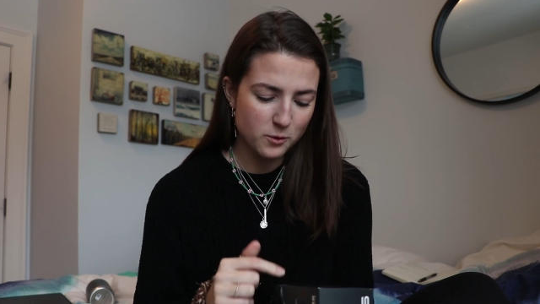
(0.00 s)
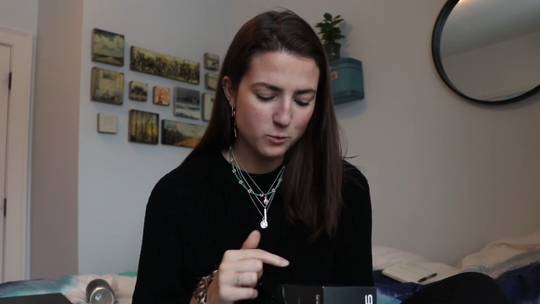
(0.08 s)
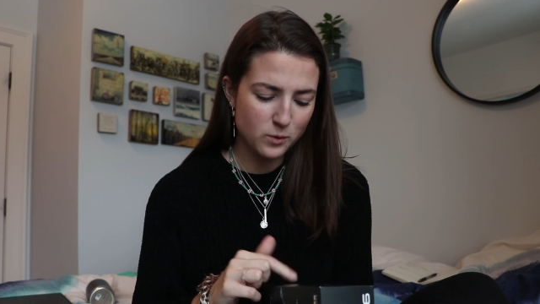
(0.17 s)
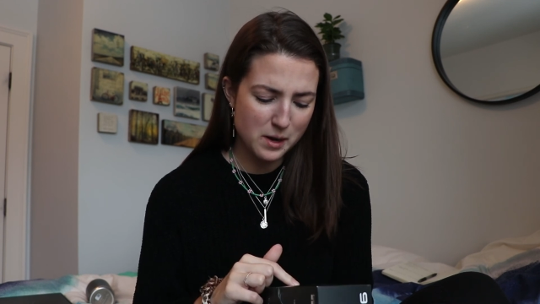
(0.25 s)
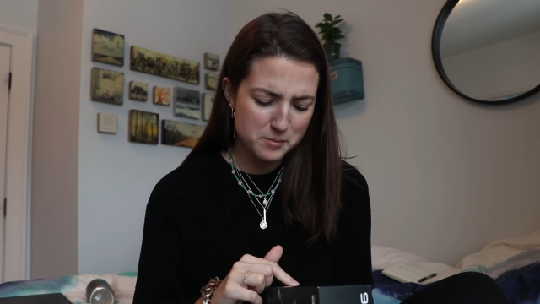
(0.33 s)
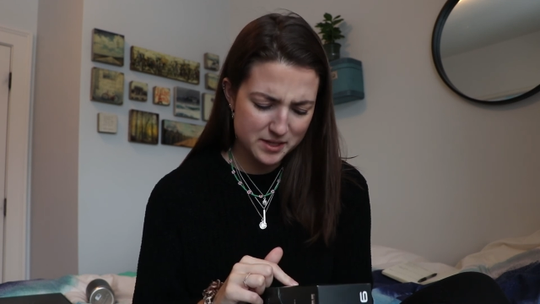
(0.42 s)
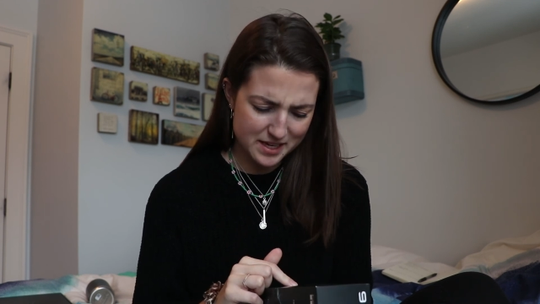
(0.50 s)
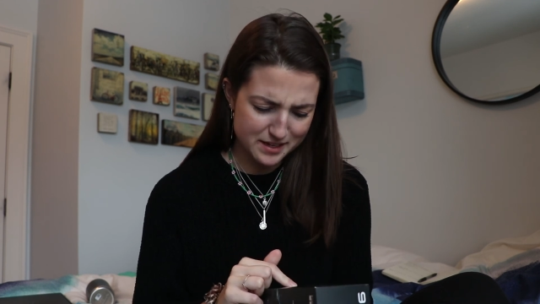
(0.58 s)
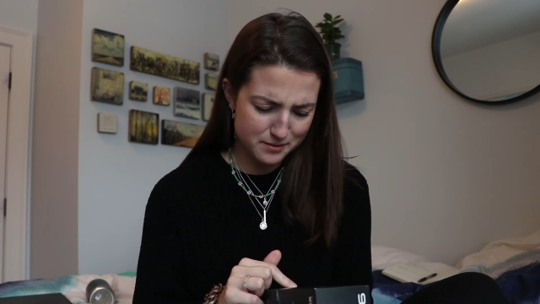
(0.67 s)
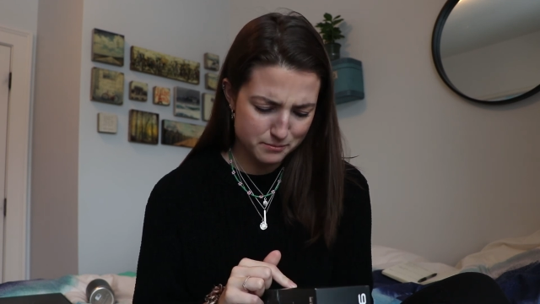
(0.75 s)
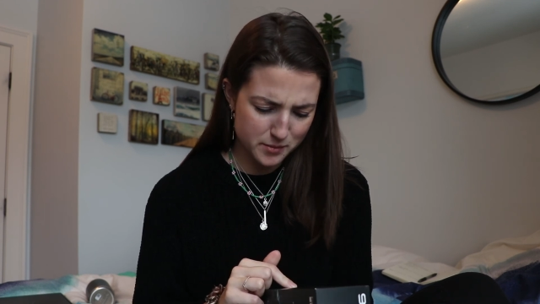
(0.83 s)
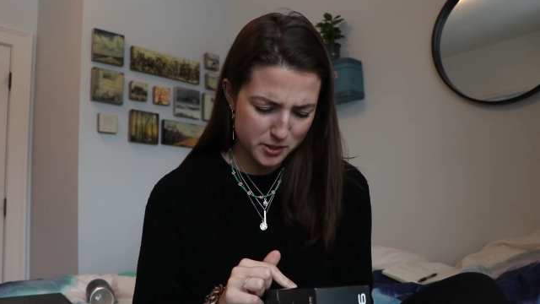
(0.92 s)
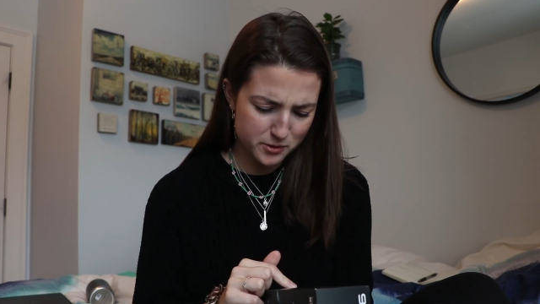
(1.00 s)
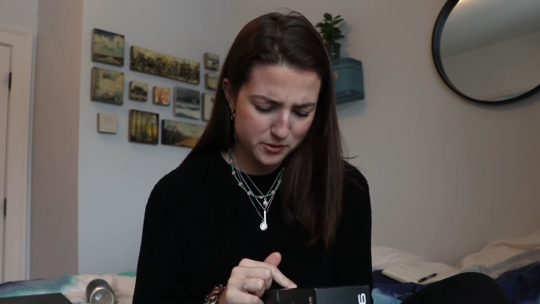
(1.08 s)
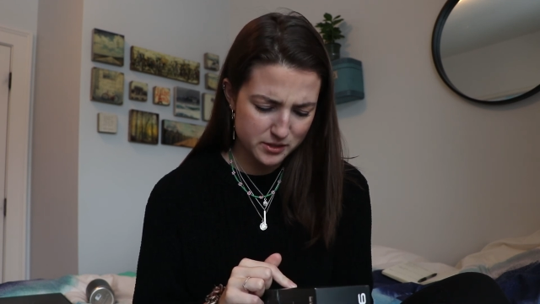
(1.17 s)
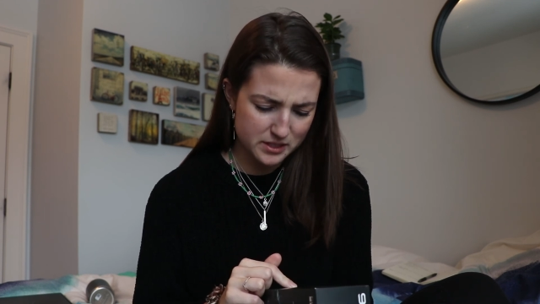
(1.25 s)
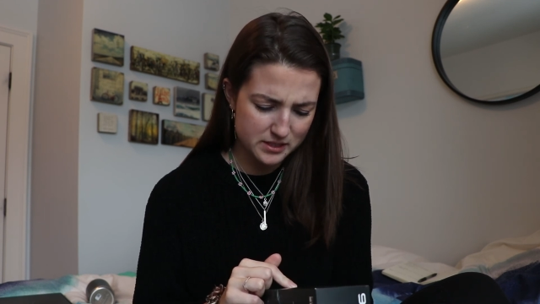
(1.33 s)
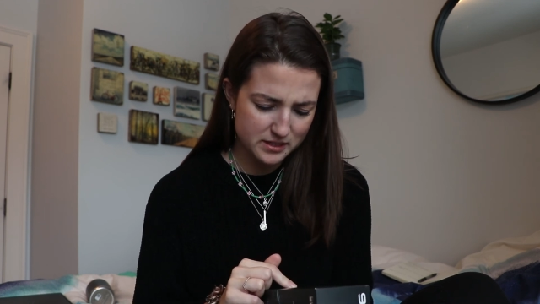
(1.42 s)
webcam
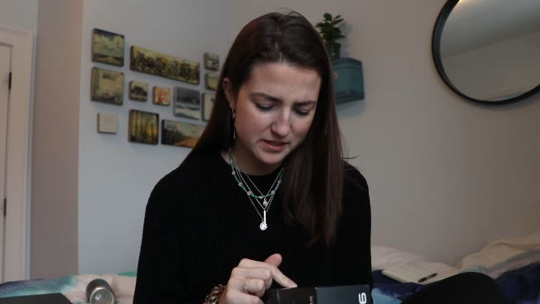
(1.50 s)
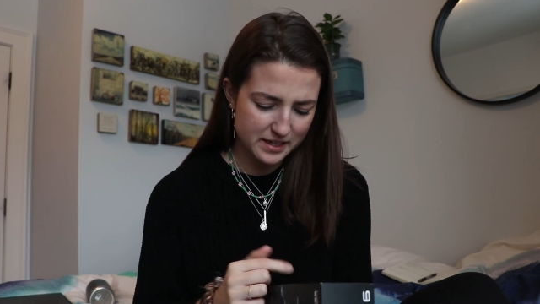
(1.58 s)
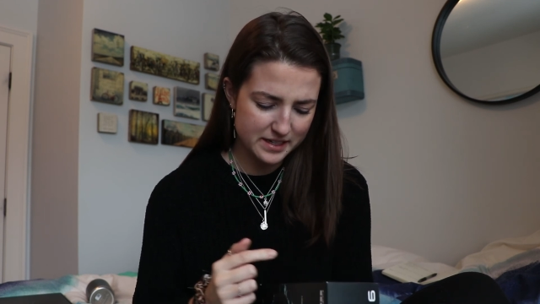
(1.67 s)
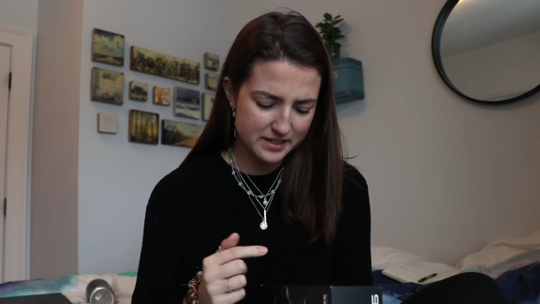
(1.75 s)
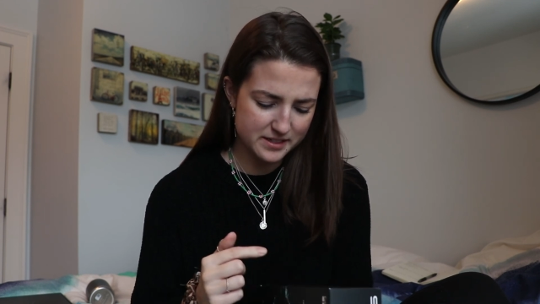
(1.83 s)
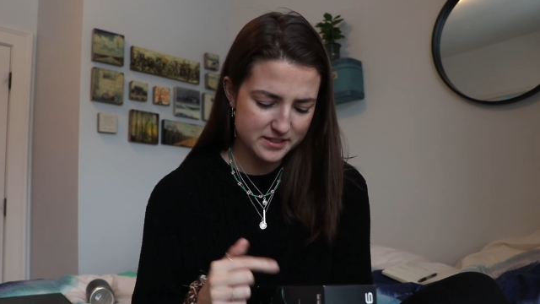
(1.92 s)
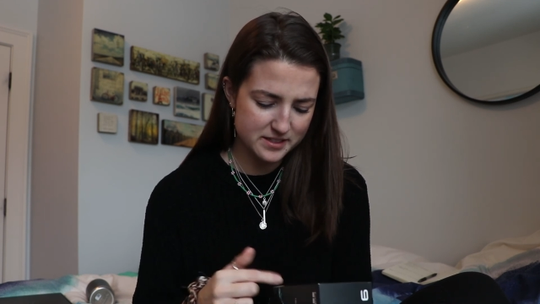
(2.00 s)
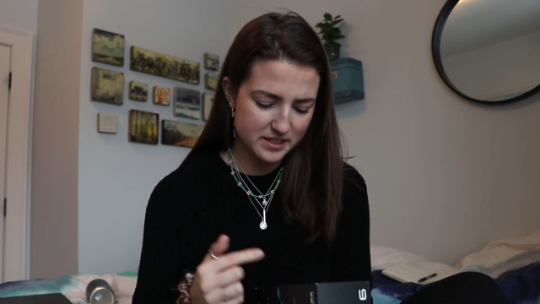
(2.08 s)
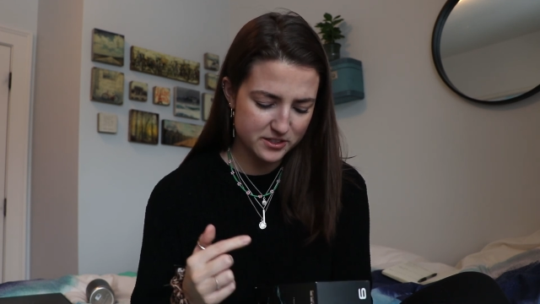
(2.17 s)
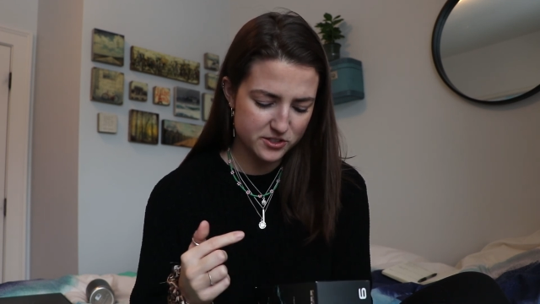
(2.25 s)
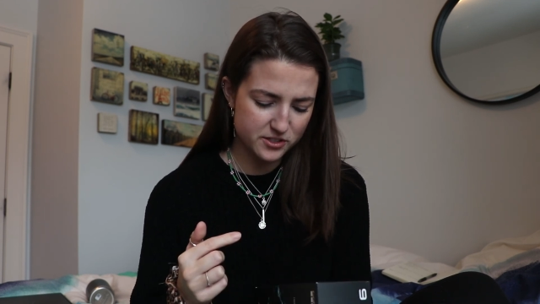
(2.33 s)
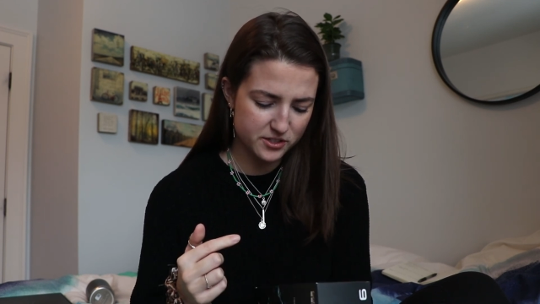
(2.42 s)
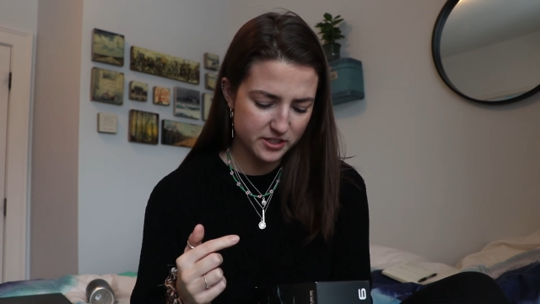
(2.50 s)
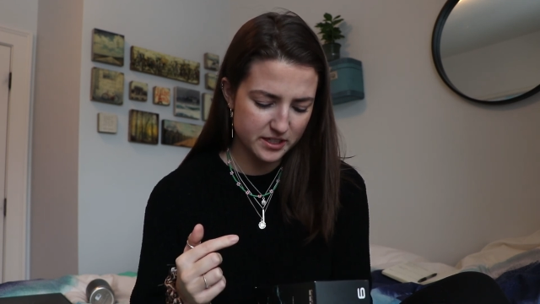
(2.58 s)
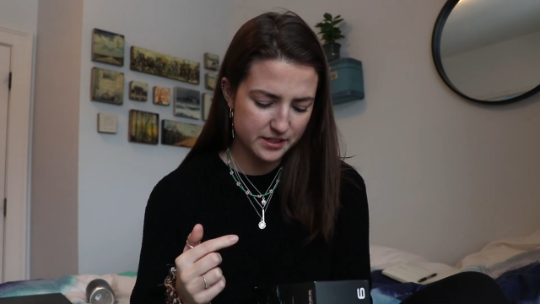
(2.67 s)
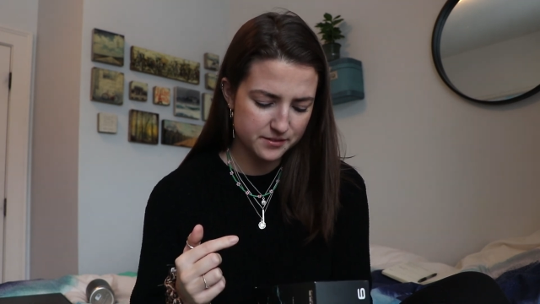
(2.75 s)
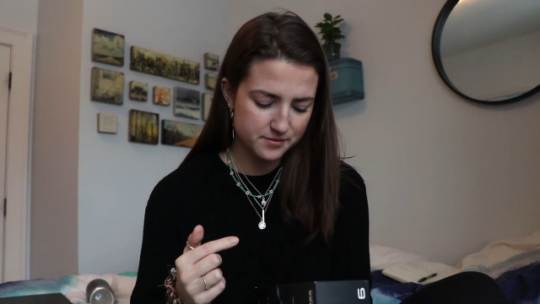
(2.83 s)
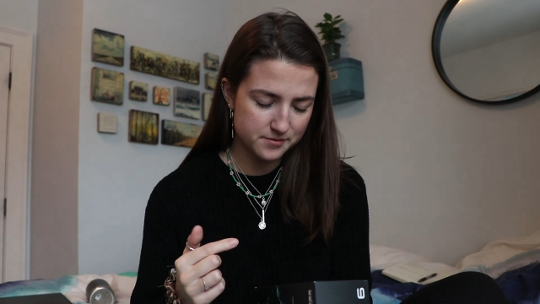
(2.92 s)
mode, and it's
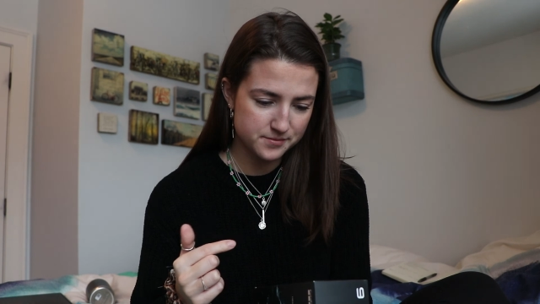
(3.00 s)
touchscreen.